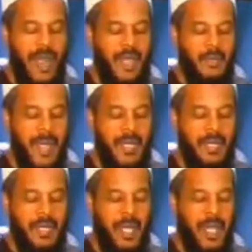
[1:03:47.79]

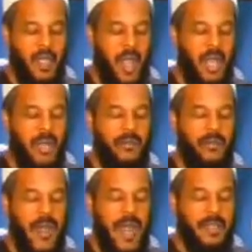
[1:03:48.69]
recommend, that they call
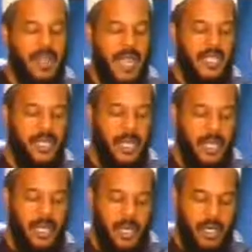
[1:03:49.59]
on France
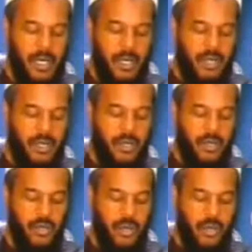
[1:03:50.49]
actually
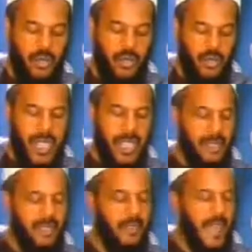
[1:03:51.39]
to
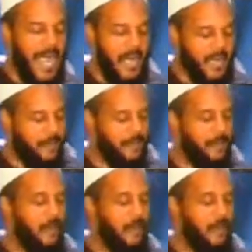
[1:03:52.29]
take this back.